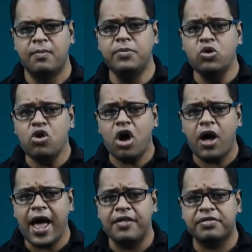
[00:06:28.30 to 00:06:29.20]
Mu
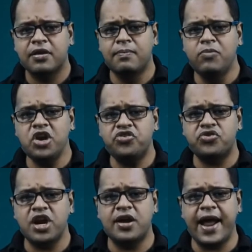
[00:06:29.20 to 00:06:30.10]
law has
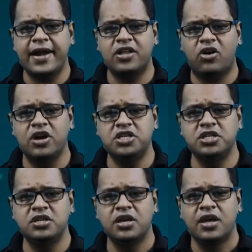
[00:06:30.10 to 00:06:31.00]
mid-rate at the
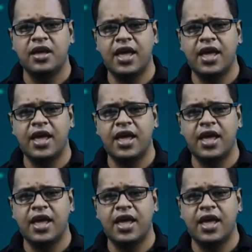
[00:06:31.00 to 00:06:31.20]
origin,